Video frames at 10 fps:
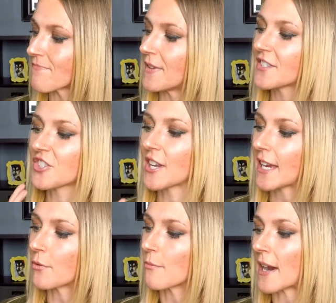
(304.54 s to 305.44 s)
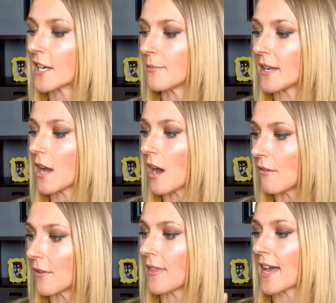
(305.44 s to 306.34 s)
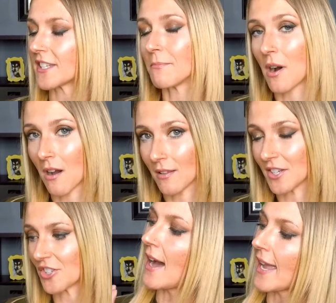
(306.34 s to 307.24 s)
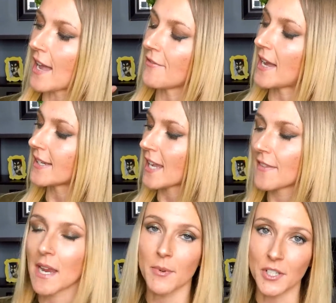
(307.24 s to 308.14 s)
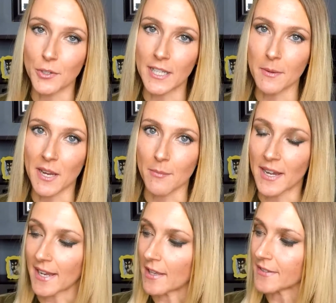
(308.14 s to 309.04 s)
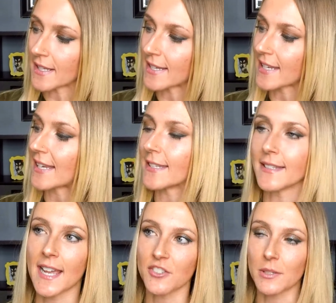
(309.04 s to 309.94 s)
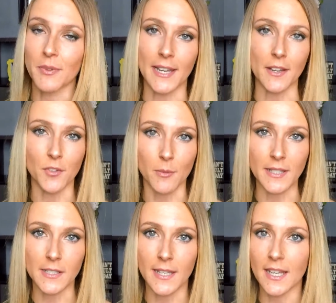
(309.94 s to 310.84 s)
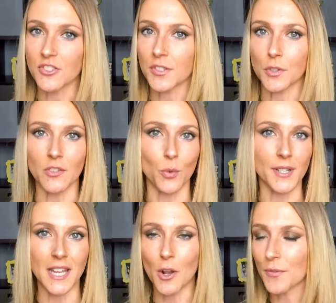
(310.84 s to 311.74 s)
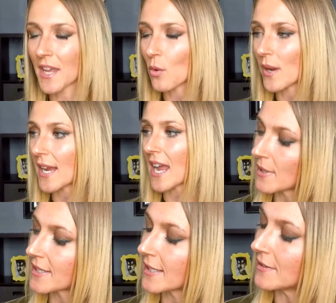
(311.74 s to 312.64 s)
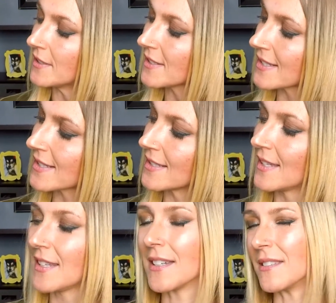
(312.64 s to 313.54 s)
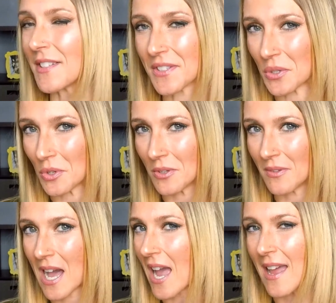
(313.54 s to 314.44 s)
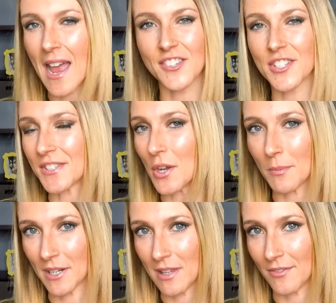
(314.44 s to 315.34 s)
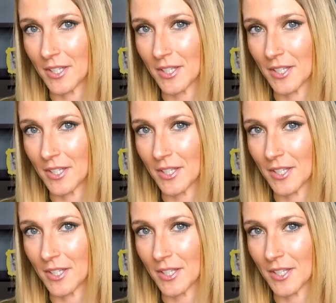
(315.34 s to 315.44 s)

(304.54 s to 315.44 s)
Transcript: this shade reminded me of that polish. I have not had the opportunity to paint my nails yet. I didn't actually plan on filming today. It just sort of worked out that way, but it looks cool. I just know I'm gonna love